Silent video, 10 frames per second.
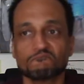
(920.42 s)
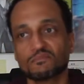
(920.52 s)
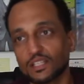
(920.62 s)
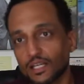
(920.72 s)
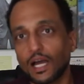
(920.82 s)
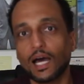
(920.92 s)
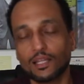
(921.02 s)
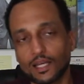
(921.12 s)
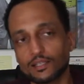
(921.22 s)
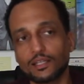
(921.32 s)
Yeah, I
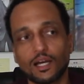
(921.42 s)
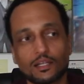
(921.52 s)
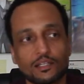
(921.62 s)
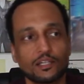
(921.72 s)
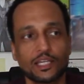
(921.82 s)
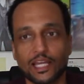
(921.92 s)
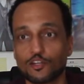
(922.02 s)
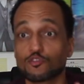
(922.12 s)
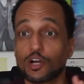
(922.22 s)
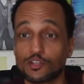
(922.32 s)
like the idea of Canon
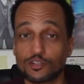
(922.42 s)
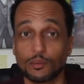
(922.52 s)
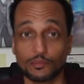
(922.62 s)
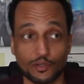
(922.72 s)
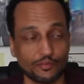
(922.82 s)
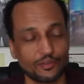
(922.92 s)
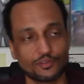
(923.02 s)
trying something different.